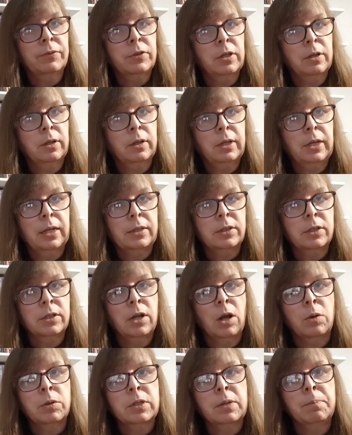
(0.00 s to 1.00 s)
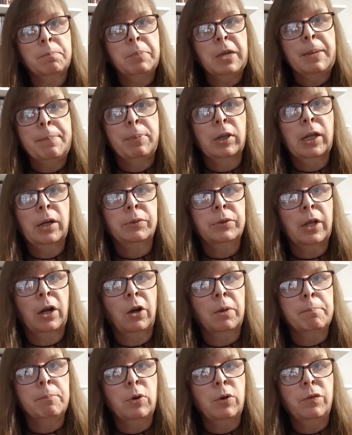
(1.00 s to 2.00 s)
to get to know some people out there
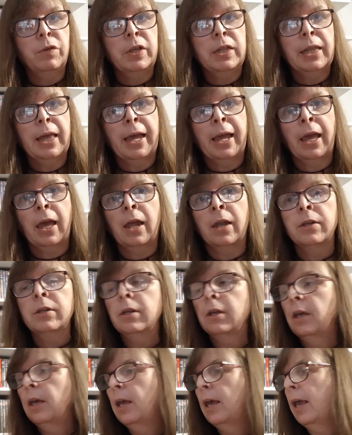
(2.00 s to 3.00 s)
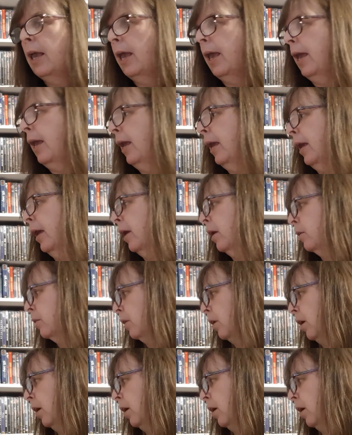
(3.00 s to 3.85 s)
in movie land. And